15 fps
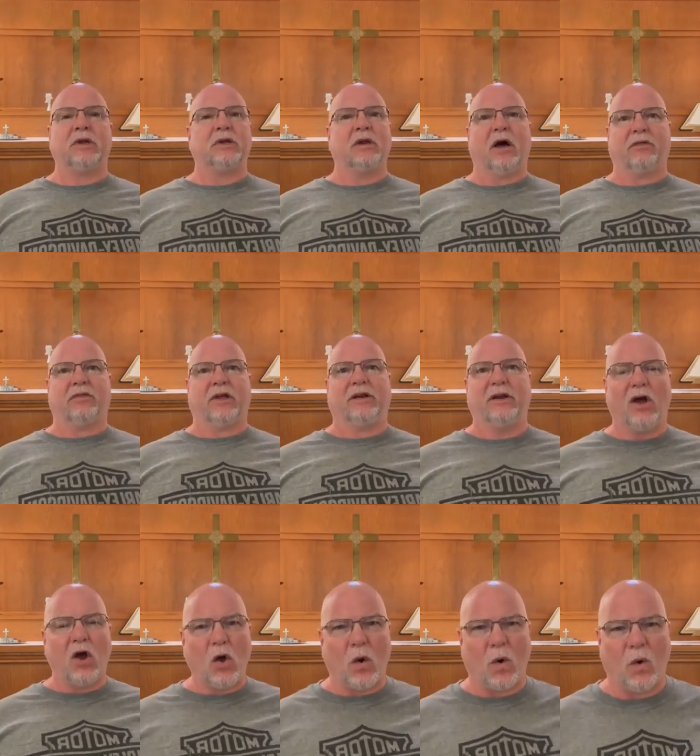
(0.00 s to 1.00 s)
doing nothing.
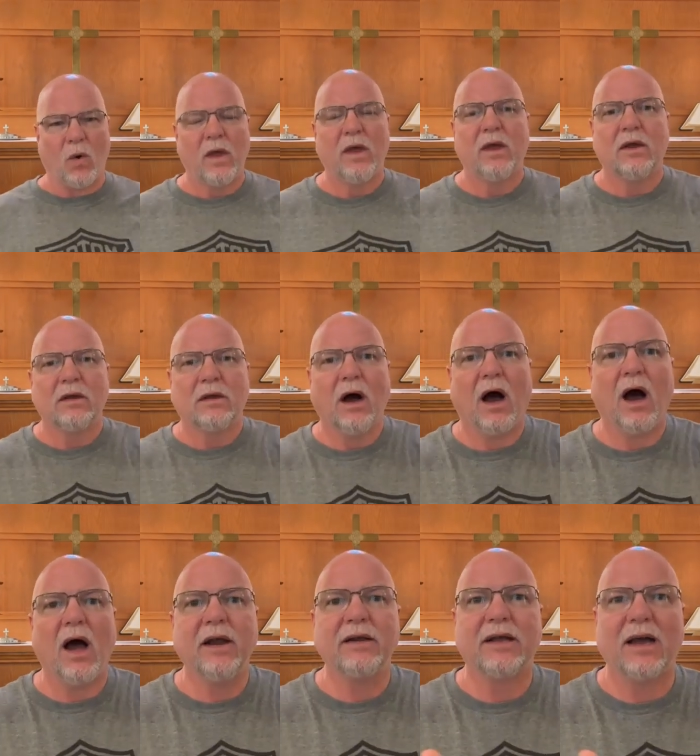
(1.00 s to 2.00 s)
No,
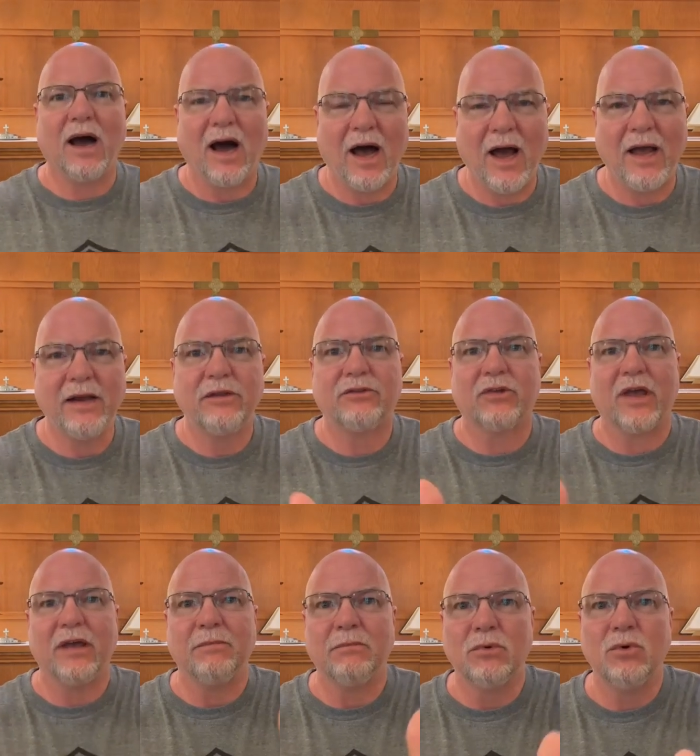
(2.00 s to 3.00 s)
God guides
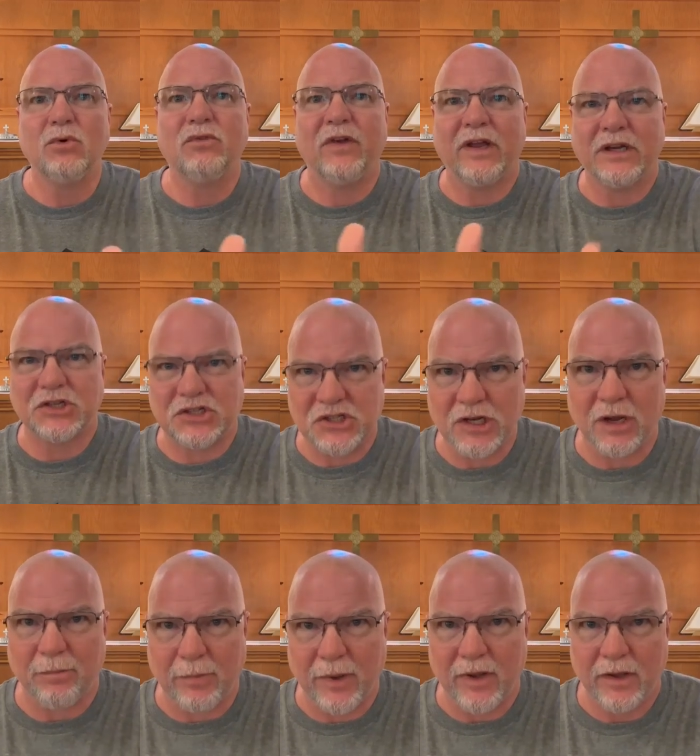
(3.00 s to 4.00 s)
a moving
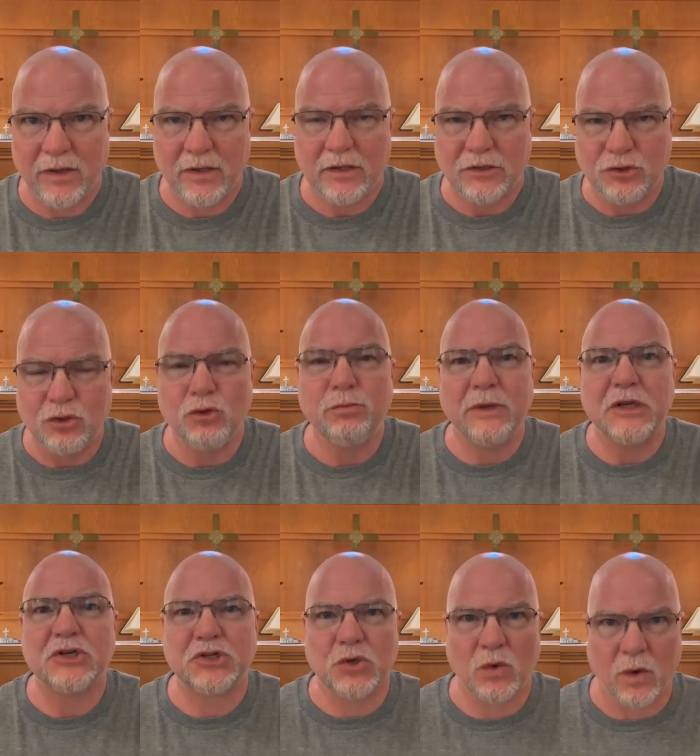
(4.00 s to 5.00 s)
ship, to
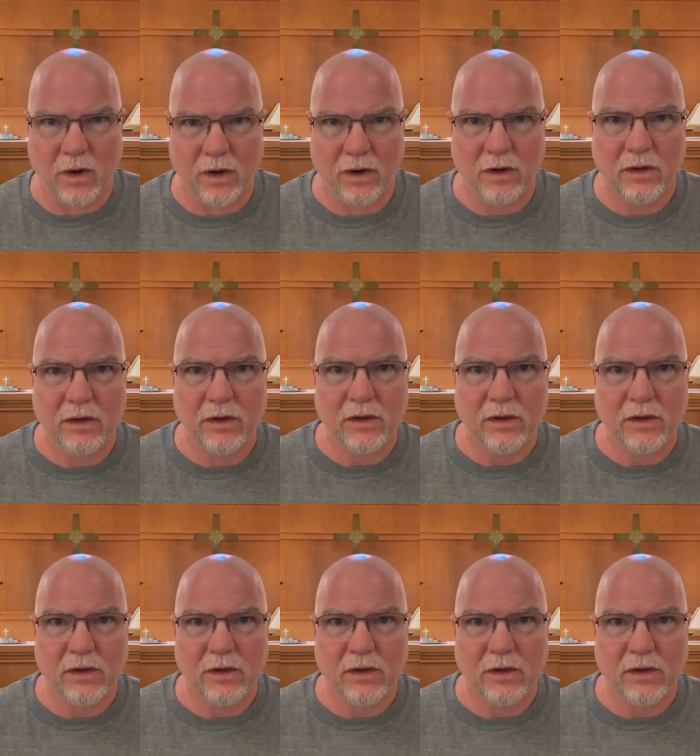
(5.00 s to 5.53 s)
be sure.